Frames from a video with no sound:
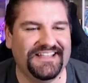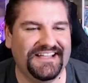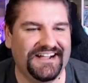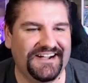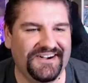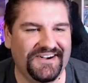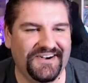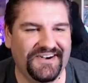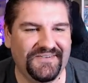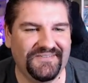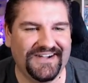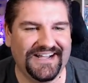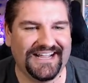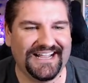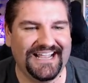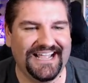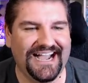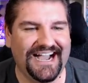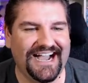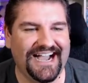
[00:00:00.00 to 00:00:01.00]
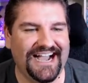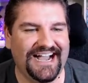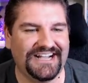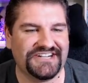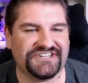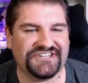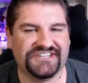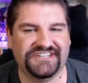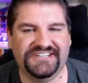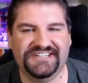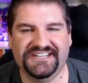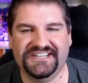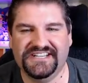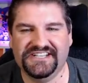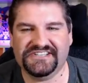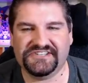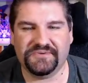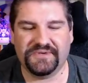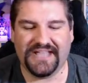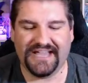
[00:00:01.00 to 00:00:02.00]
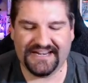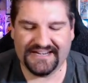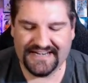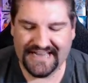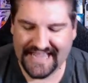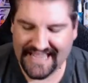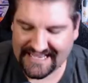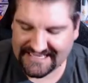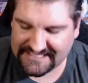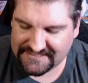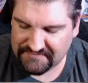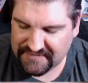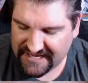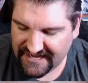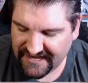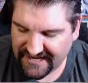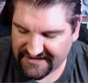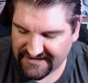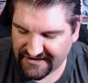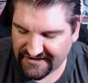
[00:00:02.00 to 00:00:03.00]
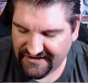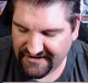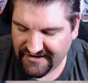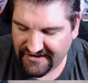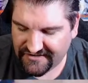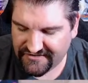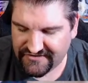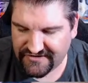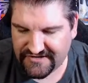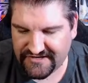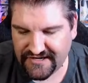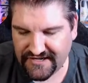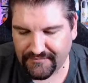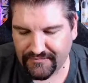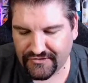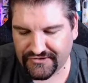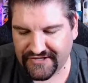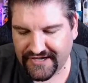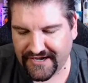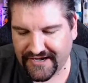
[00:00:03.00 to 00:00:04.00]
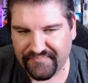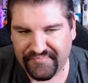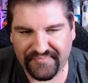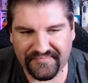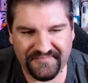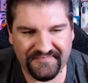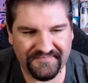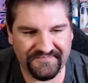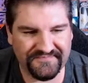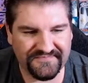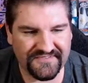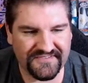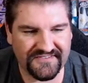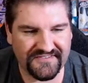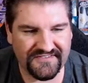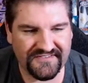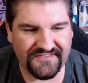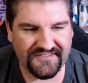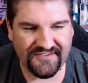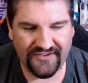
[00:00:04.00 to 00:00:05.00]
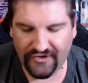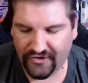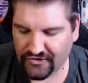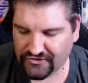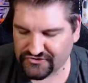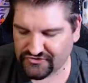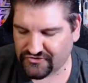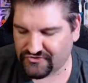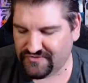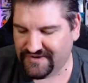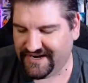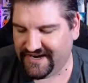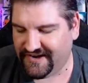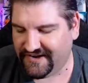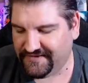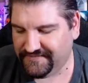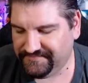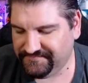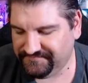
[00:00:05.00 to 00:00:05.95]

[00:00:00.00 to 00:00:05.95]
oh my gosh. So we got an Espeon, another doubled up ultra rare.